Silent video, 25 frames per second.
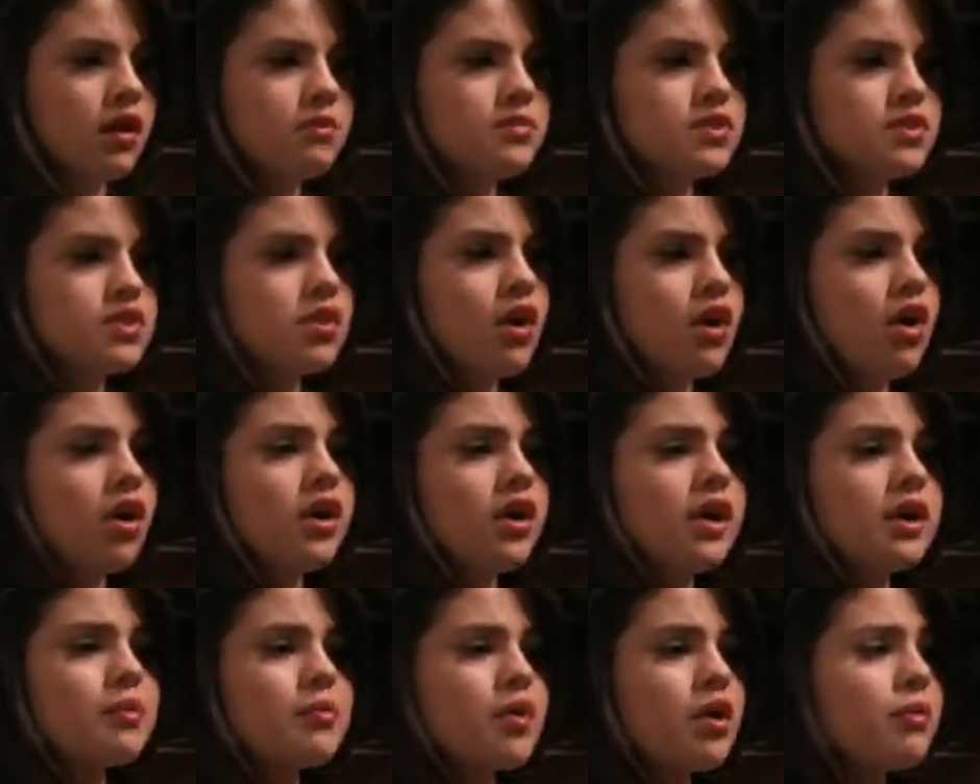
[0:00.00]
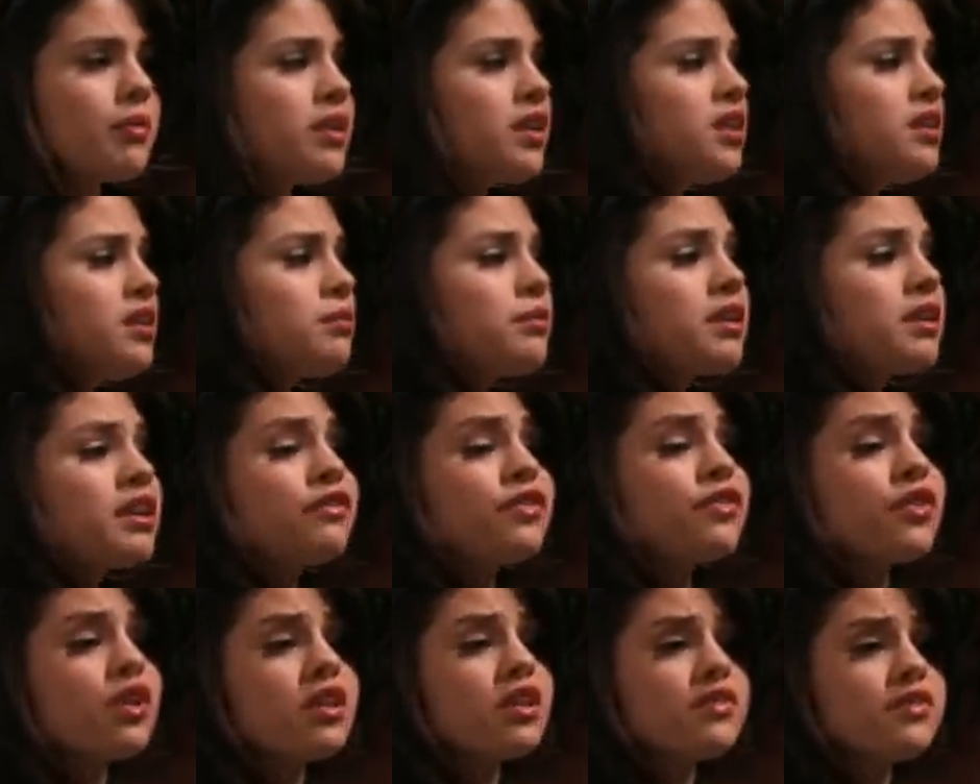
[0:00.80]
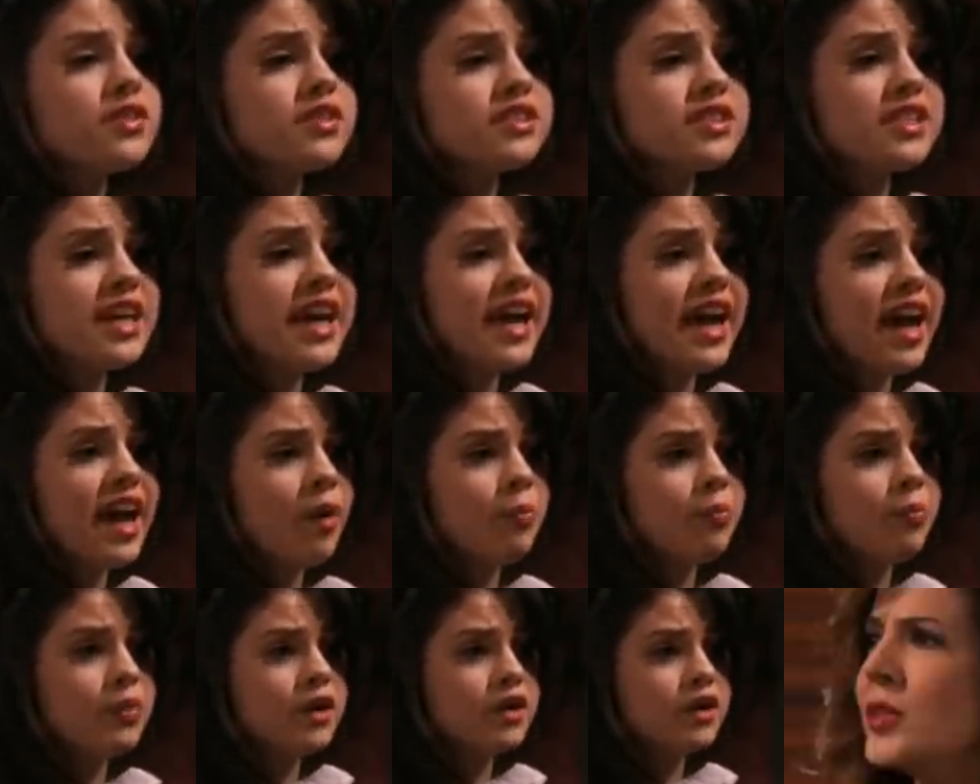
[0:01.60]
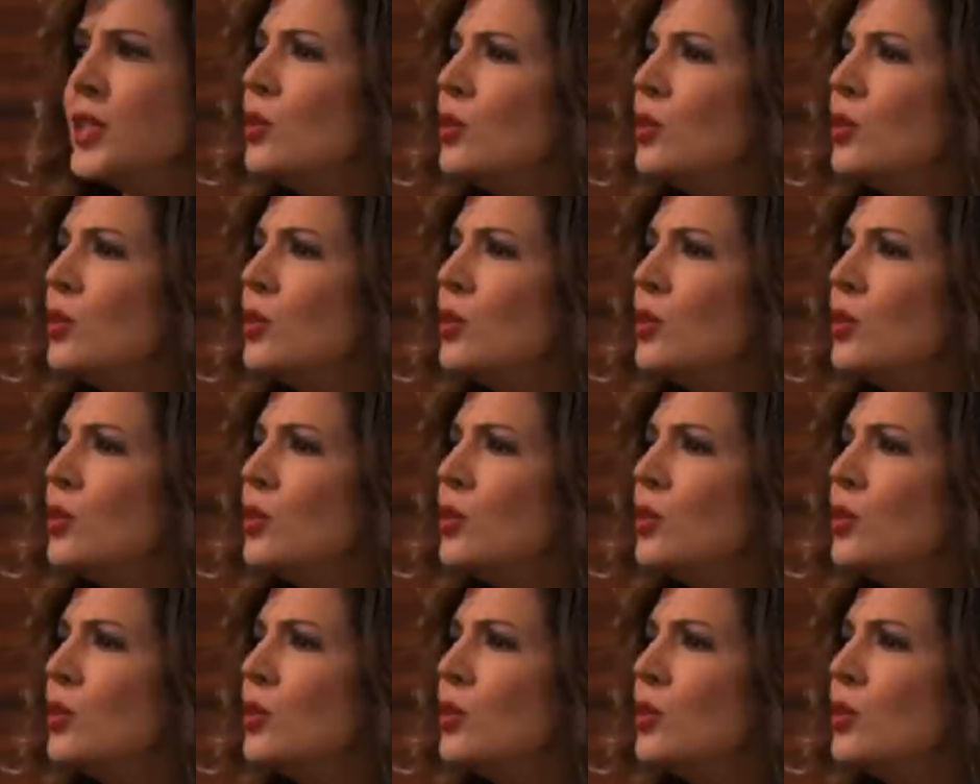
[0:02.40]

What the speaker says: Sorry, Mom, I didn't mean for all of this to happen.